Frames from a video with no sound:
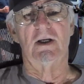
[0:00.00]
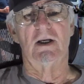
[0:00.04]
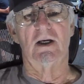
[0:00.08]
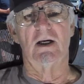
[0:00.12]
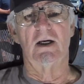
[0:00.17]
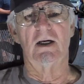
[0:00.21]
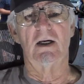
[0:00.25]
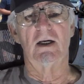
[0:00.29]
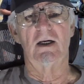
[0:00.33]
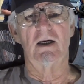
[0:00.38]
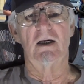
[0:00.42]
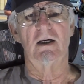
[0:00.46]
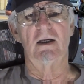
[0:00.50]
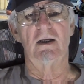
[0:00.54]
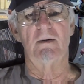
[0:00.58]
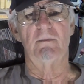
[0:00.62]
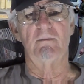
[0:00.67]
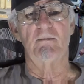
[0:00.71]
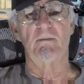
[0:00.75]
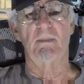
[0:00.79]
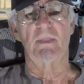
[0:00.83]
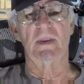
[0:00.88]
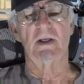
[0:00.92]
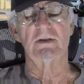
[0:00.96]
Uh,
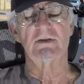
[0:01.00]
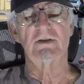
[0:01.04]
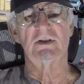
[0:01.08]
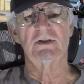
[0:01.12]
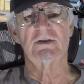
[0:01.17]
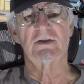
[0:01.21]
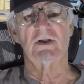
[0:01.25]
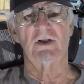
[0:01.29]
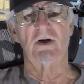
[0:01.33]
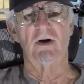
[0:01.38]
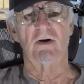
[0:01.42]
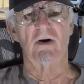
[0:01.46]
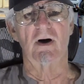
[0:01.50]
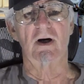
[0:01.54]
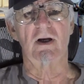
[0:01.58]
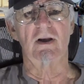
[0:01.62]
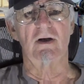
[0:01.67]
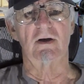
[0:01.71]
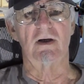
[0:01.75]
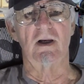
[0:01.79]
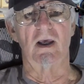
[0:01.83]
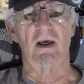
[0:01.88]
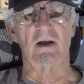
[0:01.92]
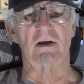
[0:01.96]
this is an
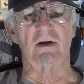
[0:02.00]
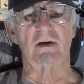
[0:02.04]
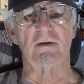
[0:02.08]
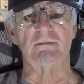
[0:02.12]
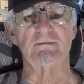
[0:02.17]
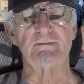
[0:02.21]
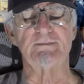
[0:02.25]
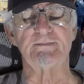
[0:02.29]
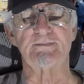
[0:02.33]
architect